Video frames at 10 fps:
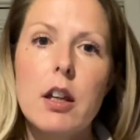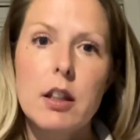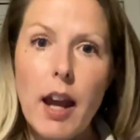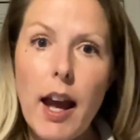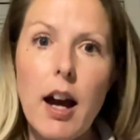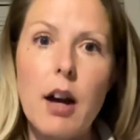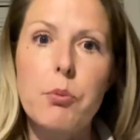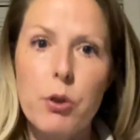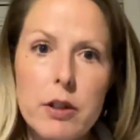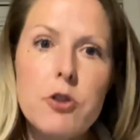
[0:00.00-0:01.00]
Yeah,
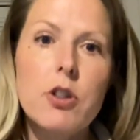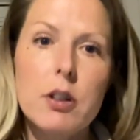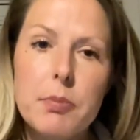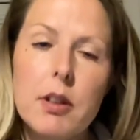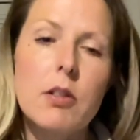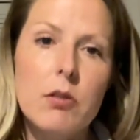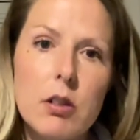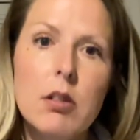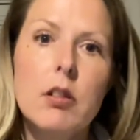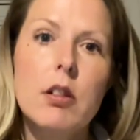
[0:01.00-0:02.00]
we're the
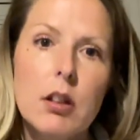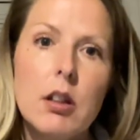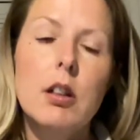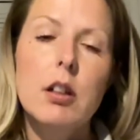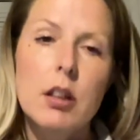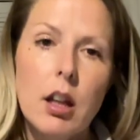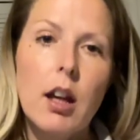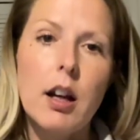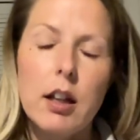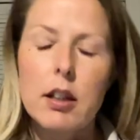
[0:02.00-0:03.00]
tribute.
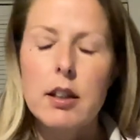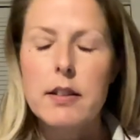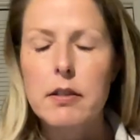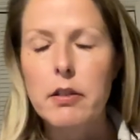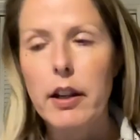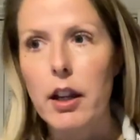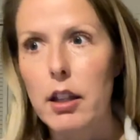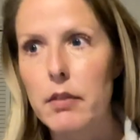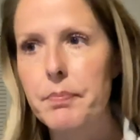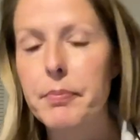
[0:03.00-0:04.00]
Yeah, it's
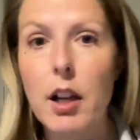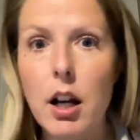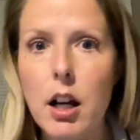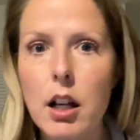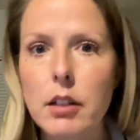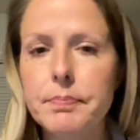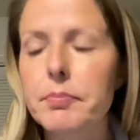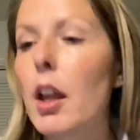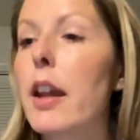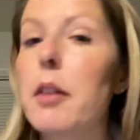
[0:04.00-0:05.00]
great. Not.
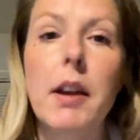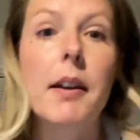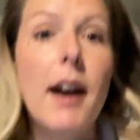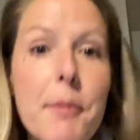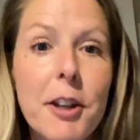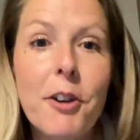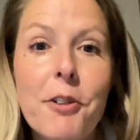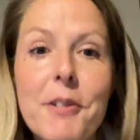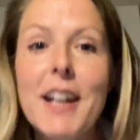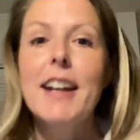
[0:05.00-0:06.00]
Anyway, I'm gonna go.